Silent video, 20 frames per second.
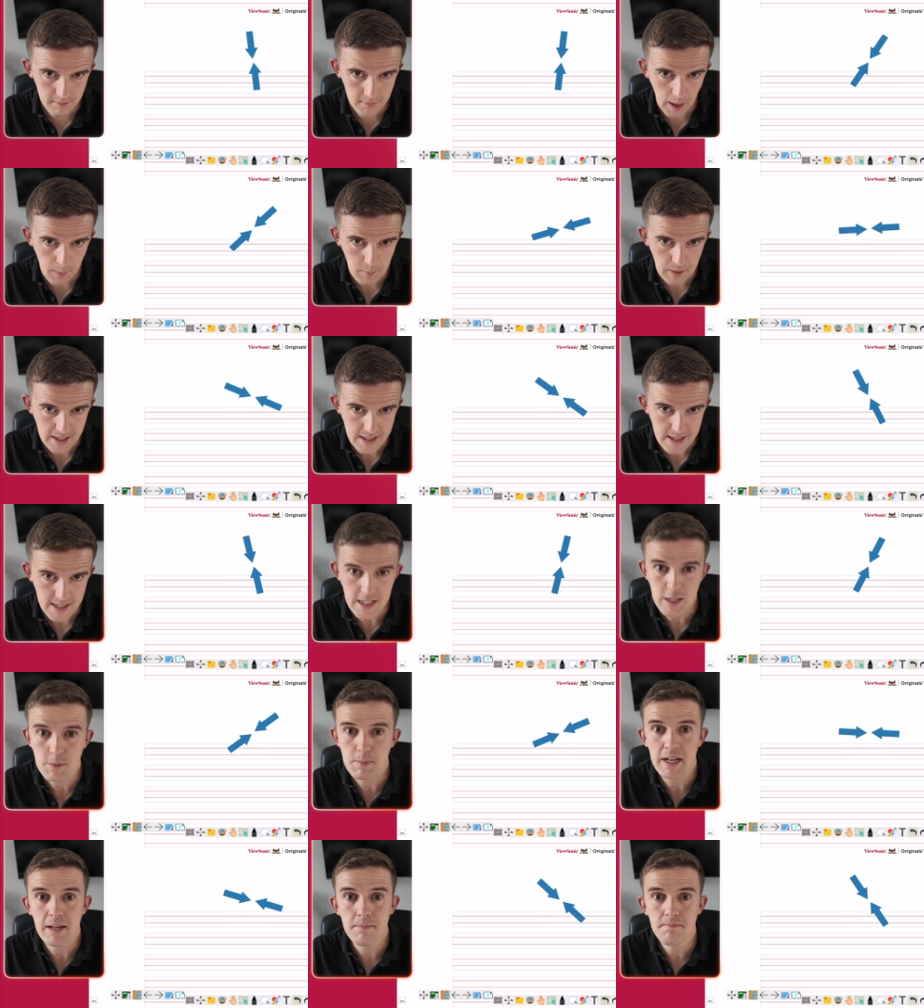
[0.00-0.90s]
And we can see it
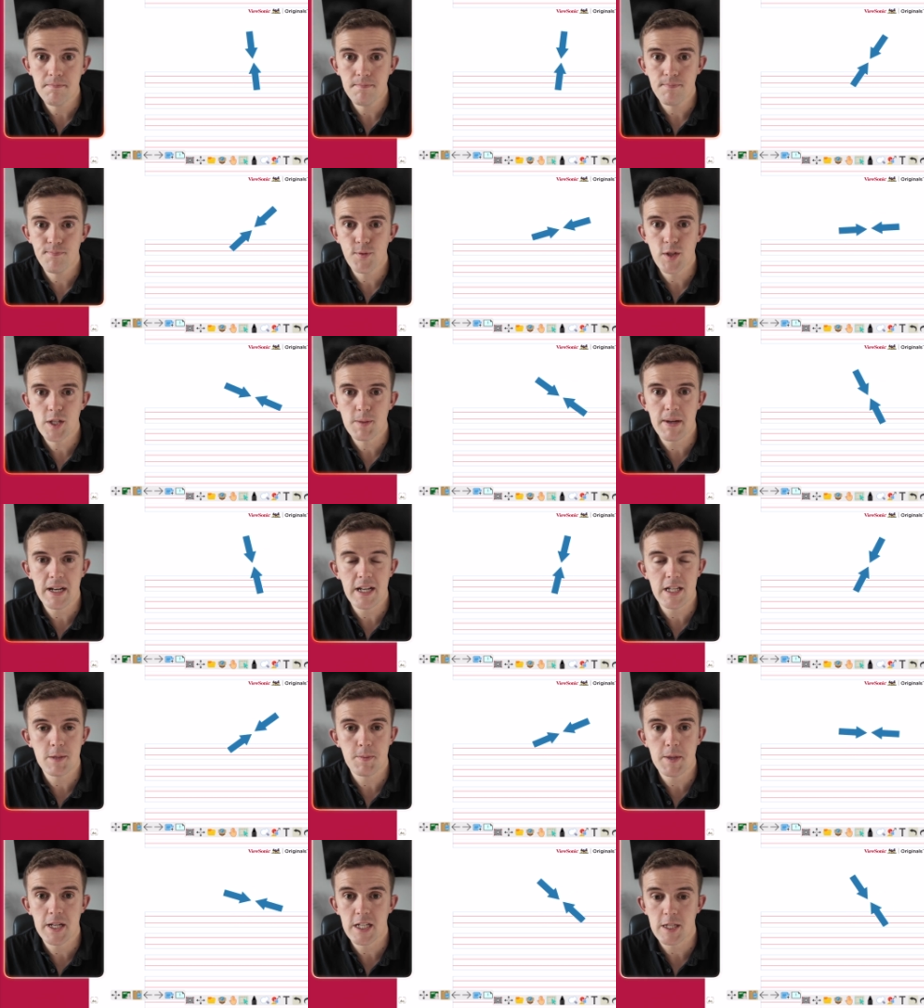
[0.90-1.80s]
spinning, spinning,
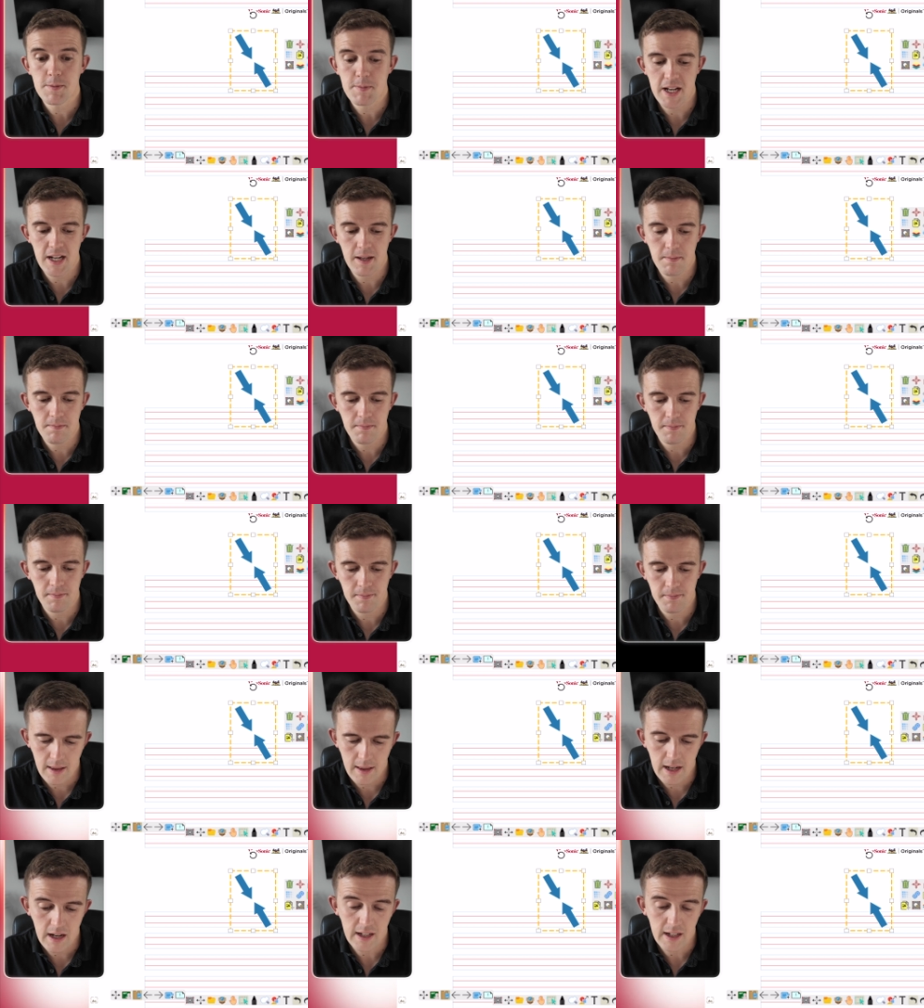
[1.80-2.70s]
spinning, spinning.
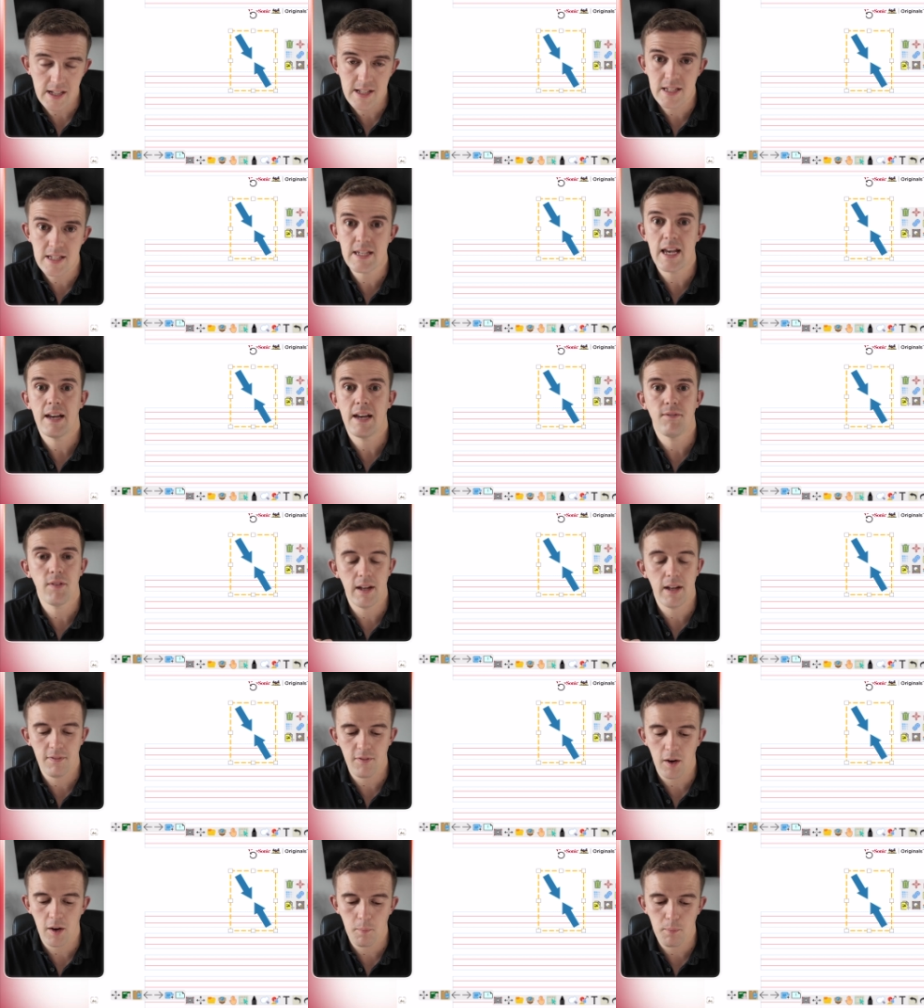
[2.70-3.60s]
And then I can save,
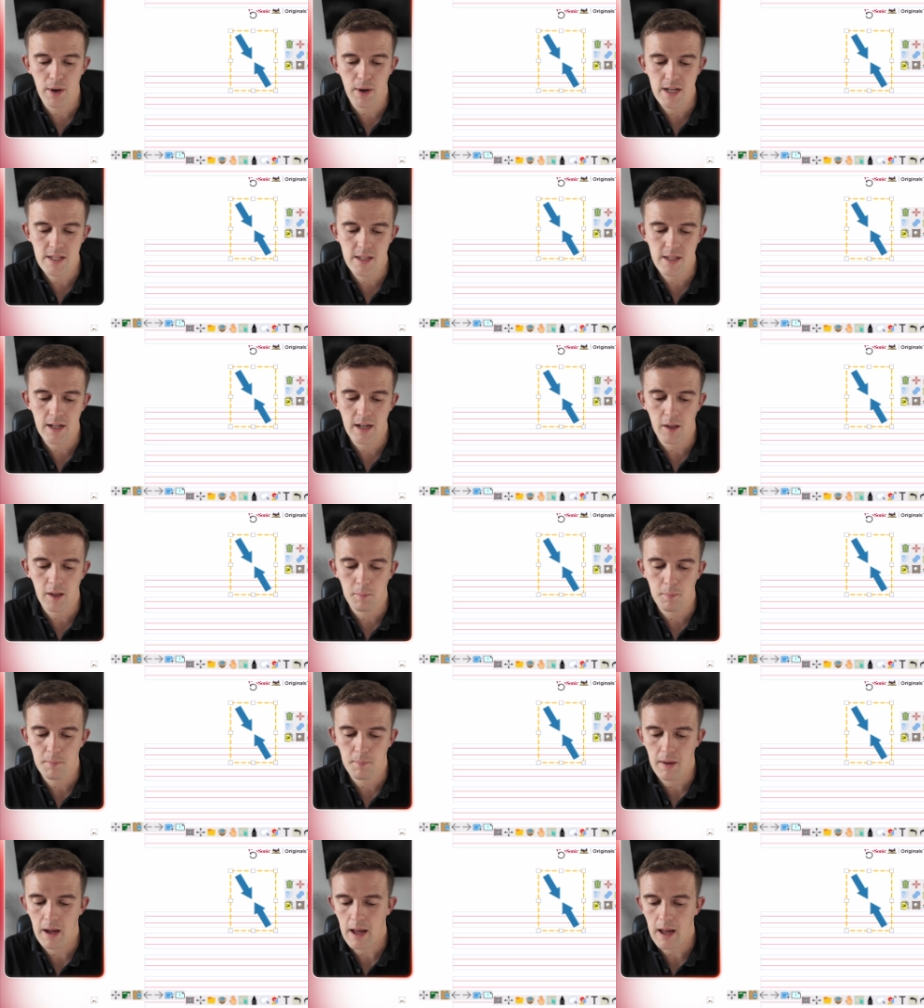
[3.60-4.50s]
if I press the little
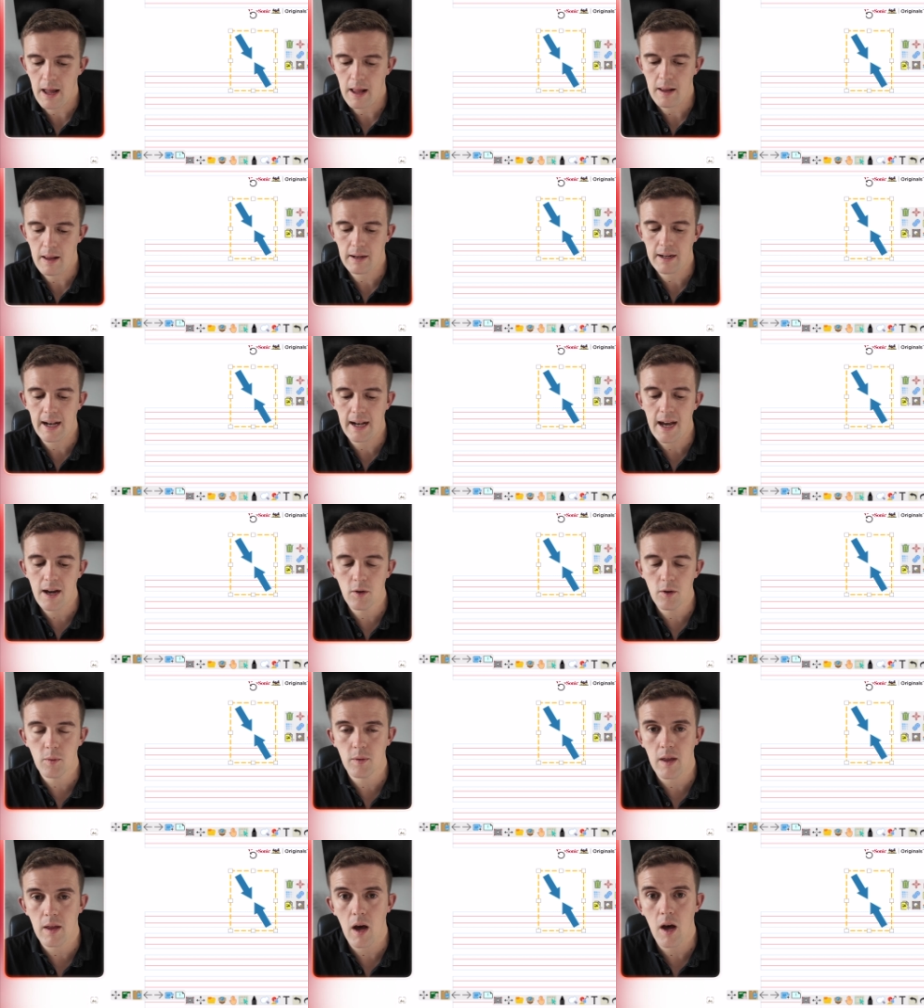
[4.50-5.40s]
cloud
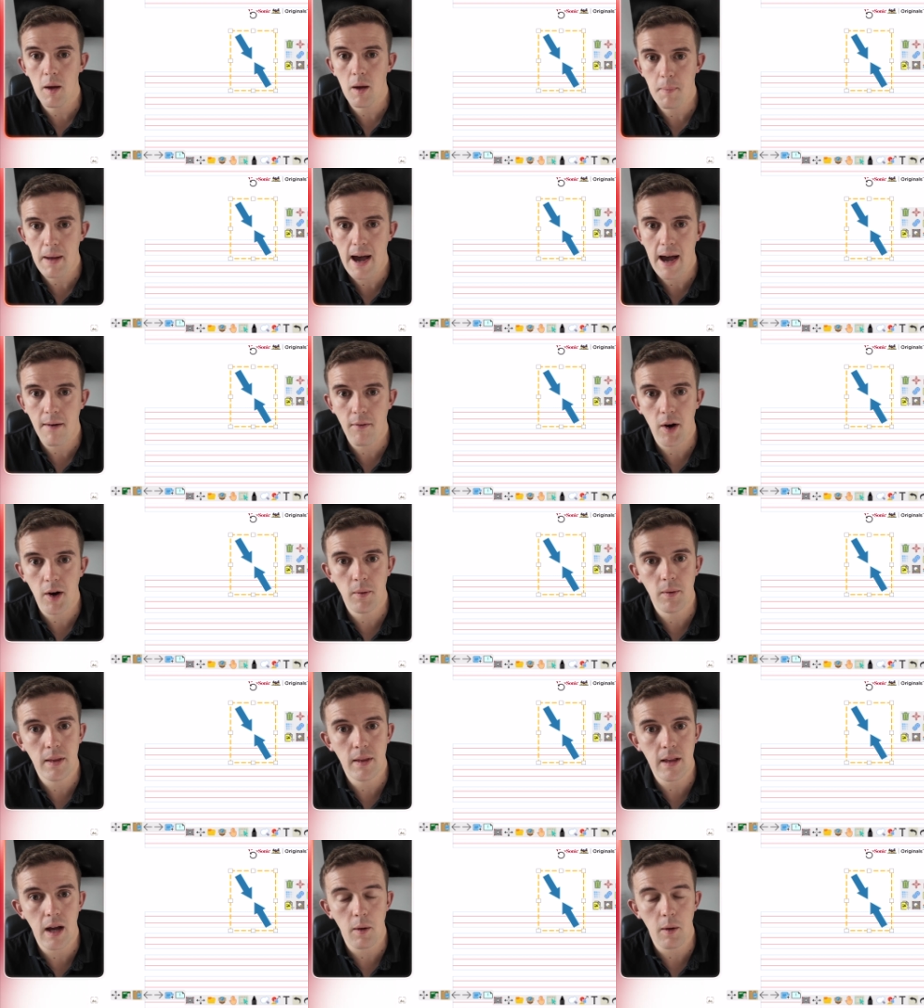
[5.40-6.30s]
with the up arrow,
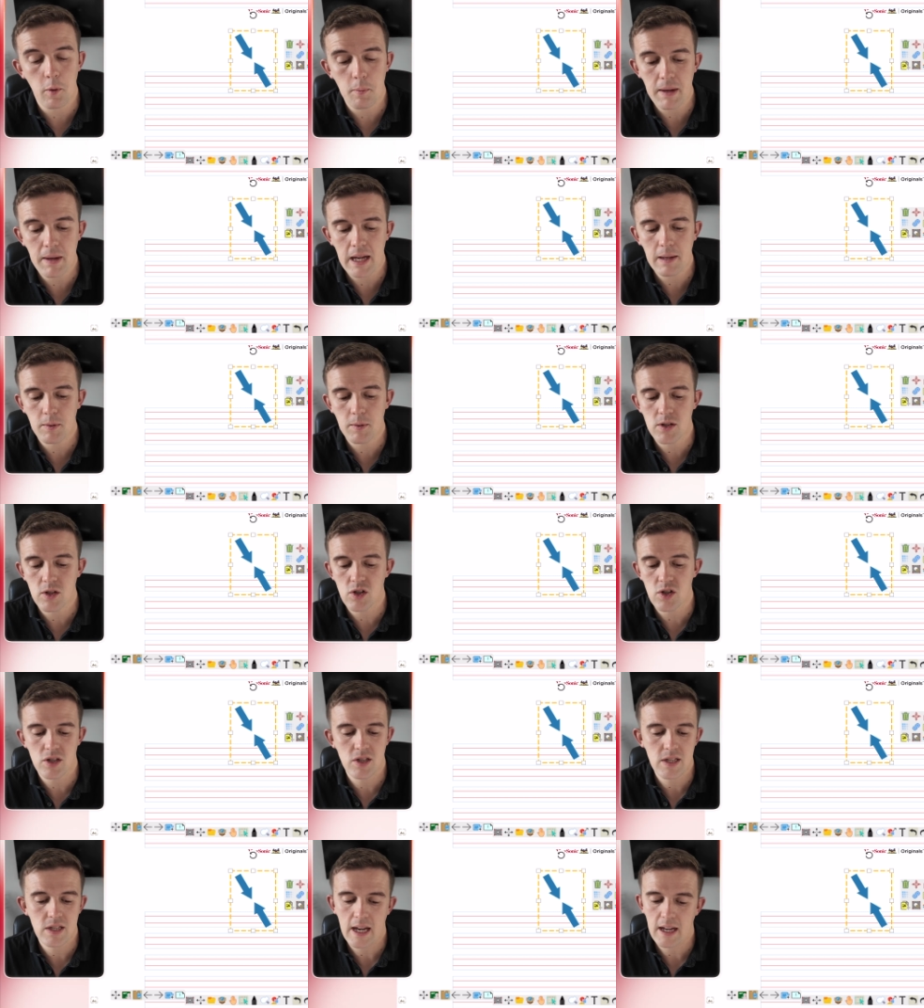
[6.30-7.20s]
I would be able to
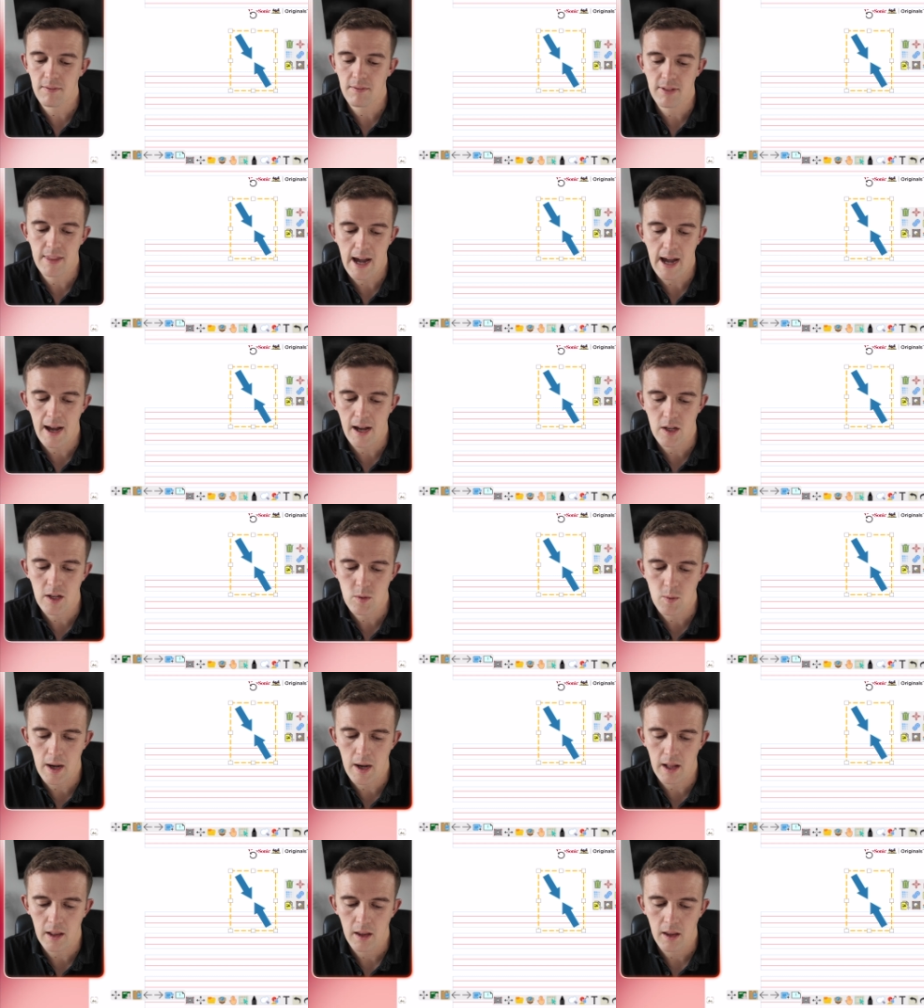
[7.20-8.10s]
just save that as
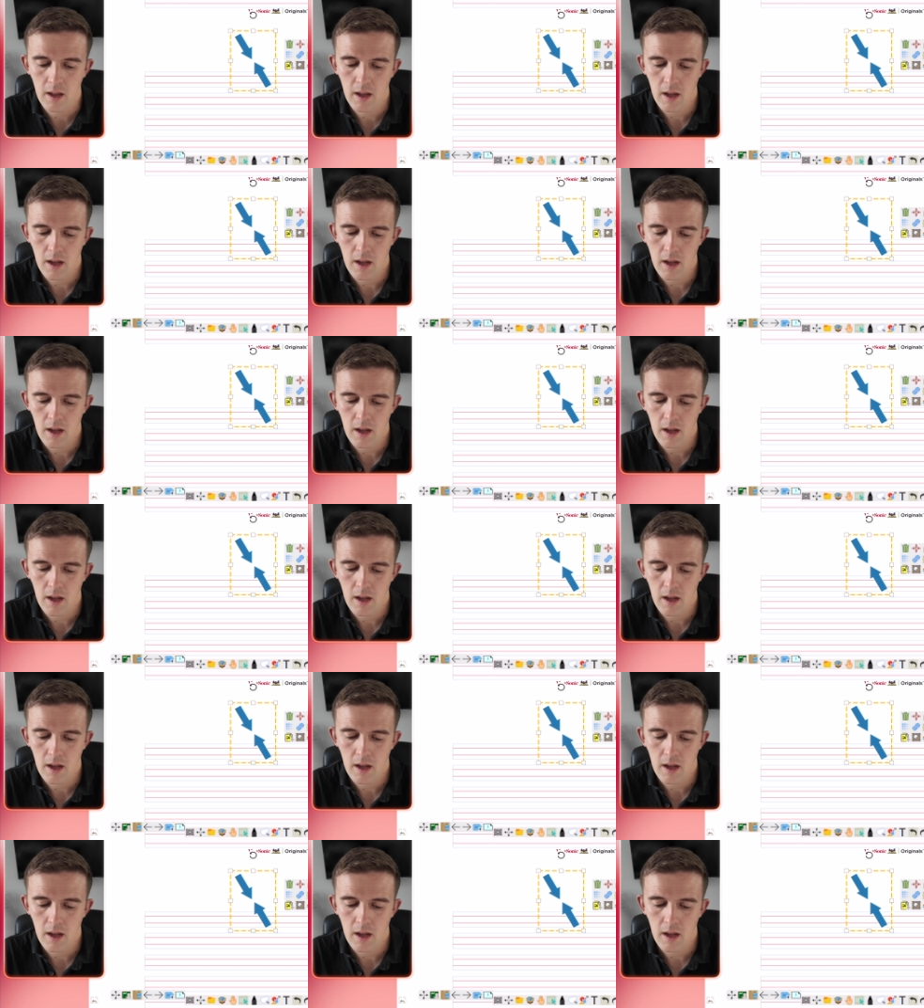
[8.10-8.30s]
well.